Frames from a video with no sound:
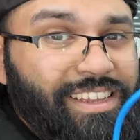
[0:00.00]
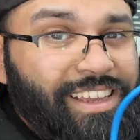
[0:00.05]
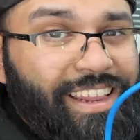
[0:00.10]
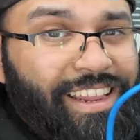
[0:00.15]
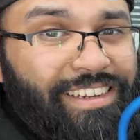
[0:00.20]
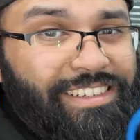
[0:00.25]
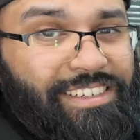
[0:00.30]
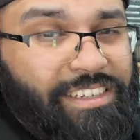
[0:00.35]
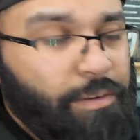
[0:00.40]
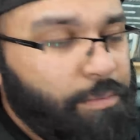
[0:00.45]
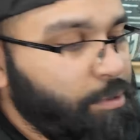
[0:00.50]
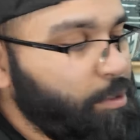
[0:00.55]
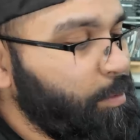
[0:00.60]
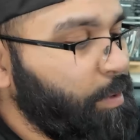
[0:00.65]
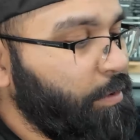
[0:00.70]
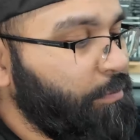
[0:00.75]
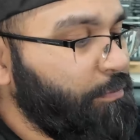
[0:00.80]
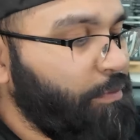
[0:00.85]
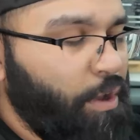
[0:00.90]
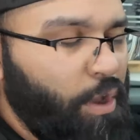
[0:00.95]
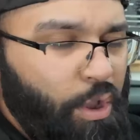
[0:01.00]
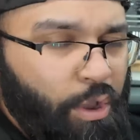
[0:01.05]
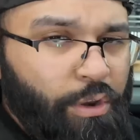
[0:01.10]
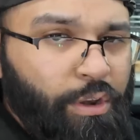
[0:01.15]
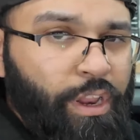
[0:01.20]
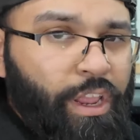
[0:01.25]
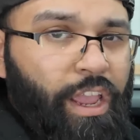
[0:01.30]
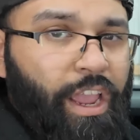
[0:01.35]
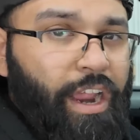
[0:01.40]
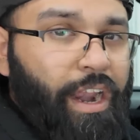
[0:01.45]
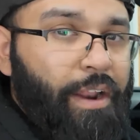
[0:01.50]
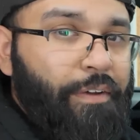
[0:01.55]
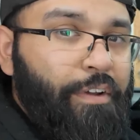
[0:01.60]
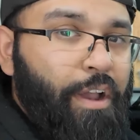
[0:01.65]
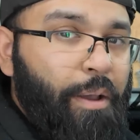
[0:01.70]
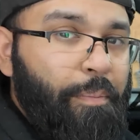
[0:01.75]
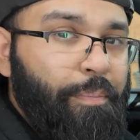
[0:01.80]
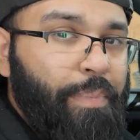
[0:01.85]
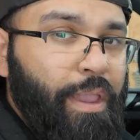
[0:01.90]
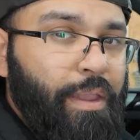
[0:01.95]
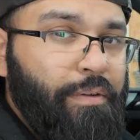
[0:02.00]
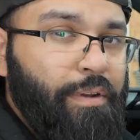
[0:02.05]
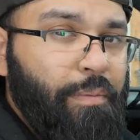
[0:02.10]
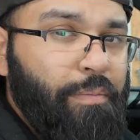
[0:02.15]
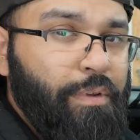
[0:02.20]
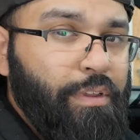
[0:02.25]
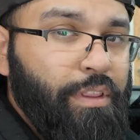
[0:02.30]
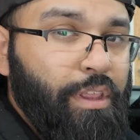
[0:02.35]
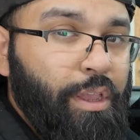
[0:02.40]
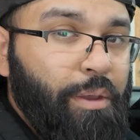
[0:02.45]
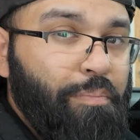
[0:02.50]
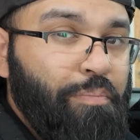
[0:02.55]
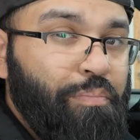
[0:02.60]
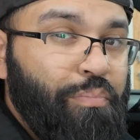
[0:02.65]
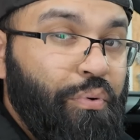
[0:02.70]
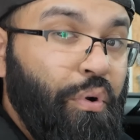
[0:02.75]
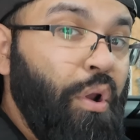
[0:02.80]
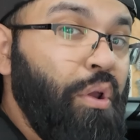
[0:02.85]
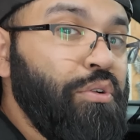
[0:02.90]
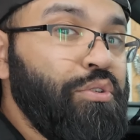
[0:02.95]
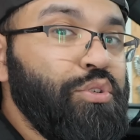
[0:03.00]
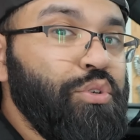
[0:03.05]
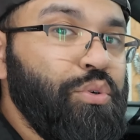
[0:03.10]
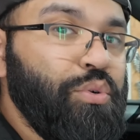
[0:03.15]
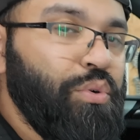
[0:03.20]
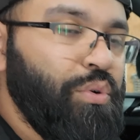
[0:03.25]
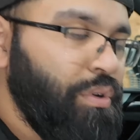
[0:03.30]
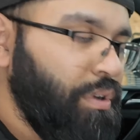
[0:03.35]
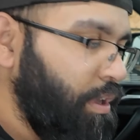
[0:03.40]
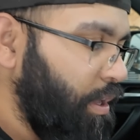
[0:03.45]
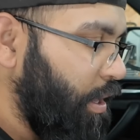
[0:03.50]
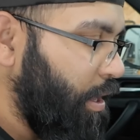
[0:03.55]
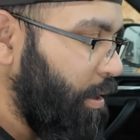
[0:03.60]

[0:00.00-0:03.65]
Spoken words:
connected up to my phone, and I've got BMW the Pro Tool